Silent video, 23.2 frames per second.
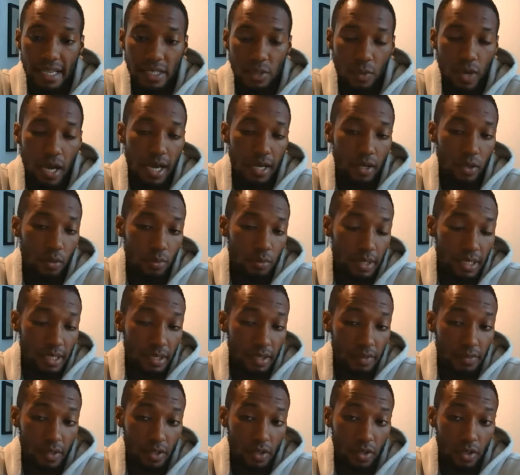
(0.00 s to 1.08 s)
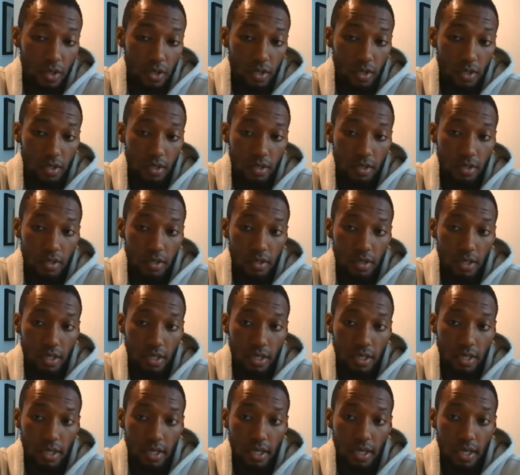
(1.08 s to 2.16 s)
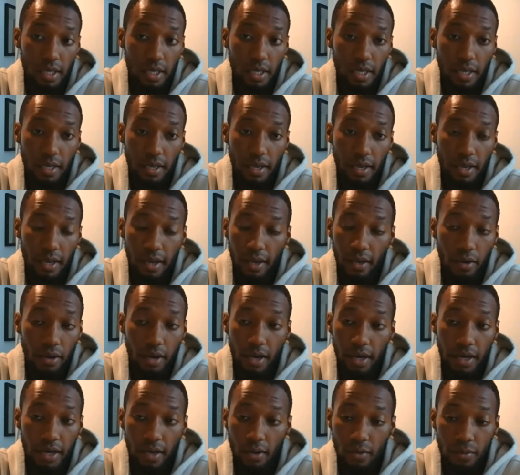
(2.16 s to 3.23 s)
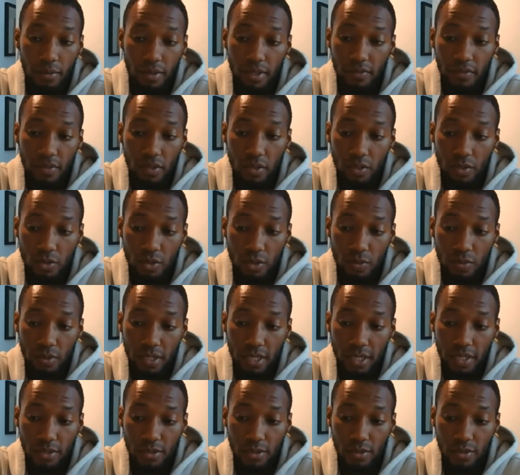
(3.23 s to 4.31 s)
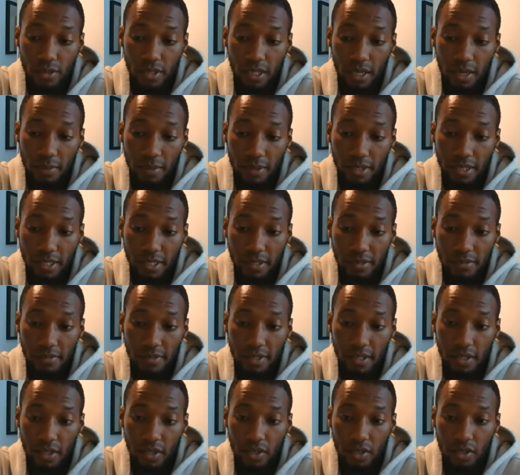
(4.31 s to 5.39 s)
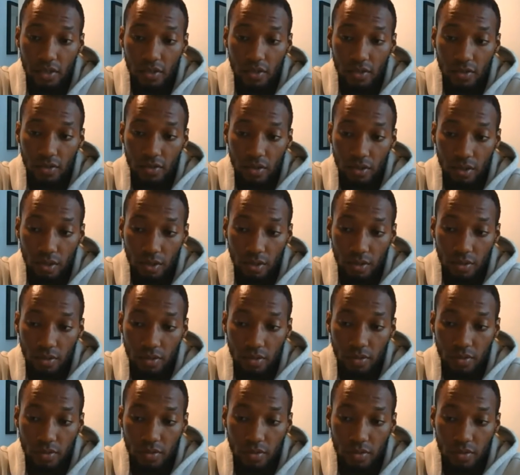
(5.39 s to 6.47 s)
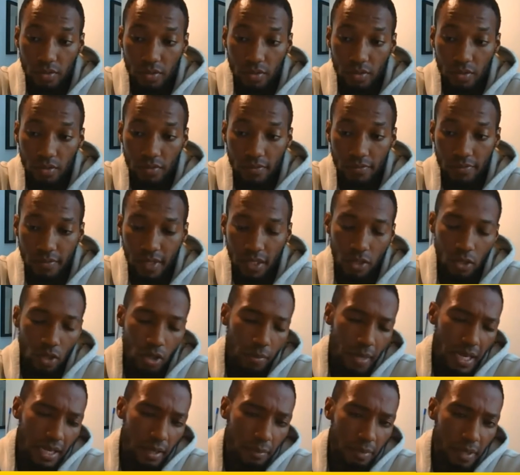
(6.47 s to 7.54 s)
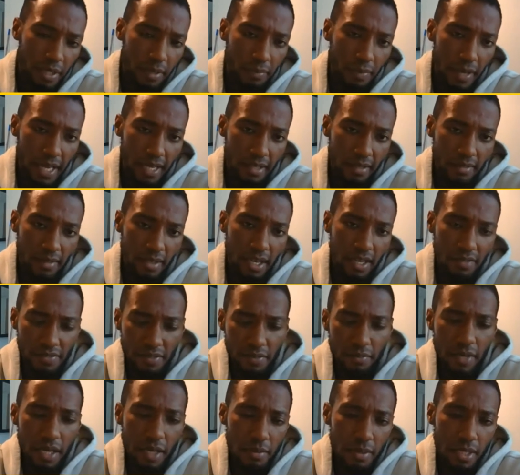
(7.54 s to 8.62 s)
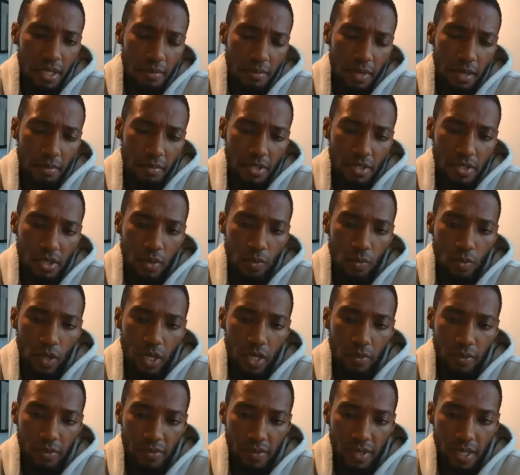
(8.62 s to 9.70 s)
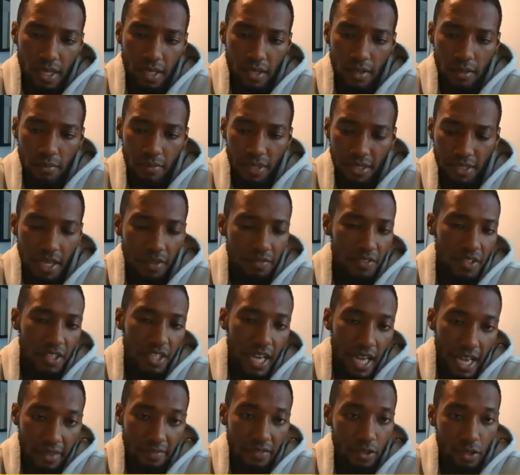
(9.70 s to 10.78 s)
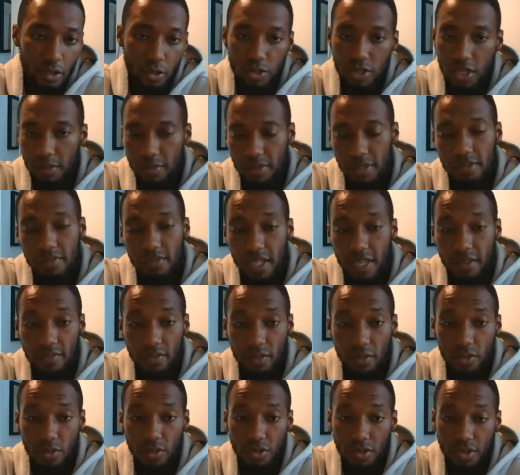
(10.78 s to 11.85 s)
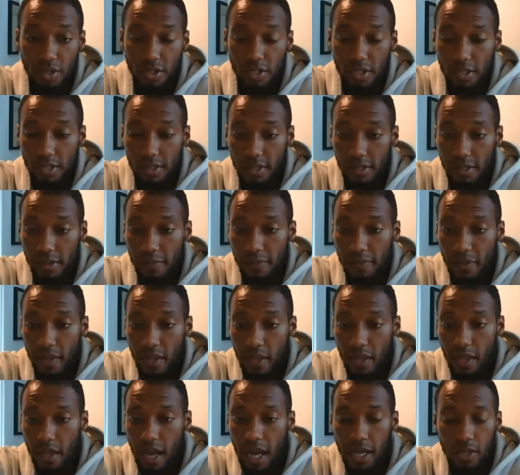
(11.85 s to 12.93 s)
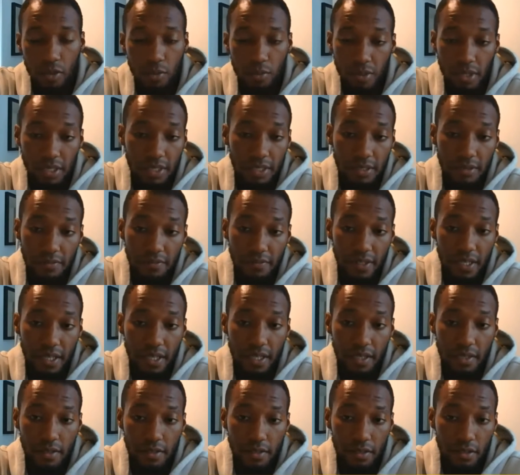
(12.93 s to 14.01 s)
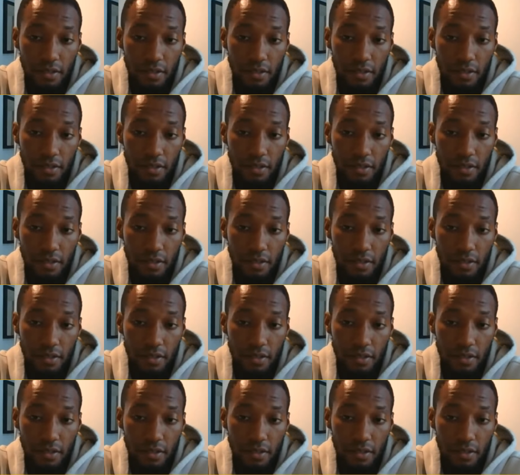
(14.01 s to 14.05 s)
that's why I don't believe in God. I don't believe in no supernatural in it. I believe, you know, I don't know about the Big Bang. I think maybe there might be some weight with that, but definitely like evolution. I believe in evolution. And, you know, I don't believe